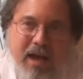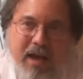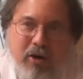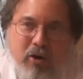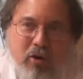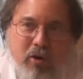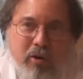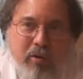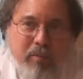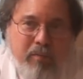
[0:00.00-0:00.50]

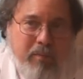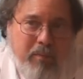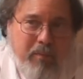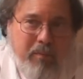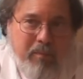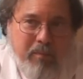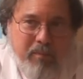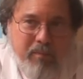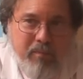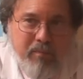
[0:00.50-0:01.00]
At our
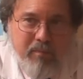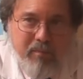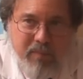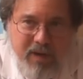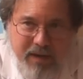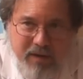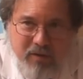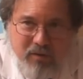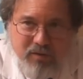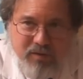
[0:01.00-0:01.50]

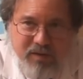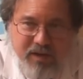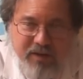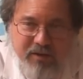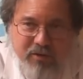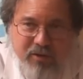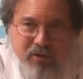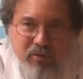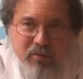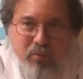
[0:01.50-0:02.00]
medical
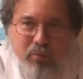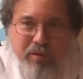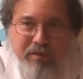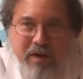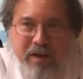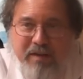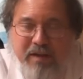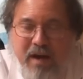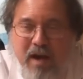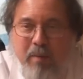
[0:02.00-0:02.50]
center, we've
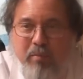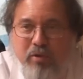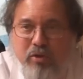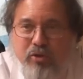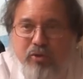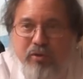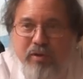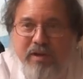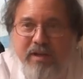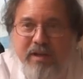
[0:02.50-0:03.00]
had the
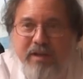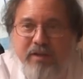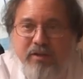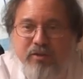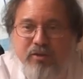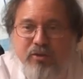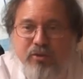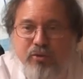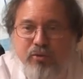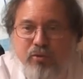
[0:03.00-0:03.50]
opportunity
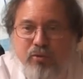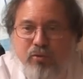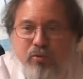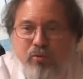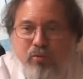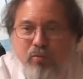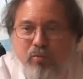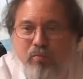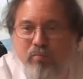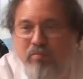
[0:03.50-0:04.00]

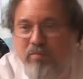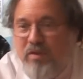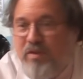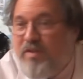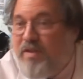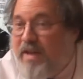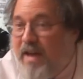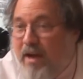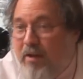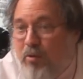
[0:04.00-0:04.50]
to
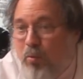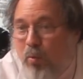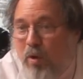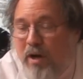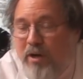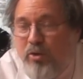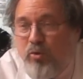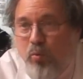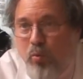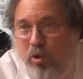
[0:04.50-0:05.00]
see how the
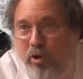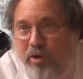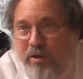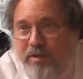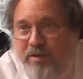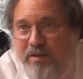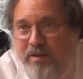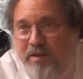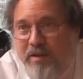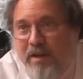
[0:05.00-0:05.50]
watch
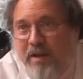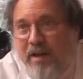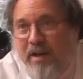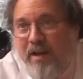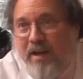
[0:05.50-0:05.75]
works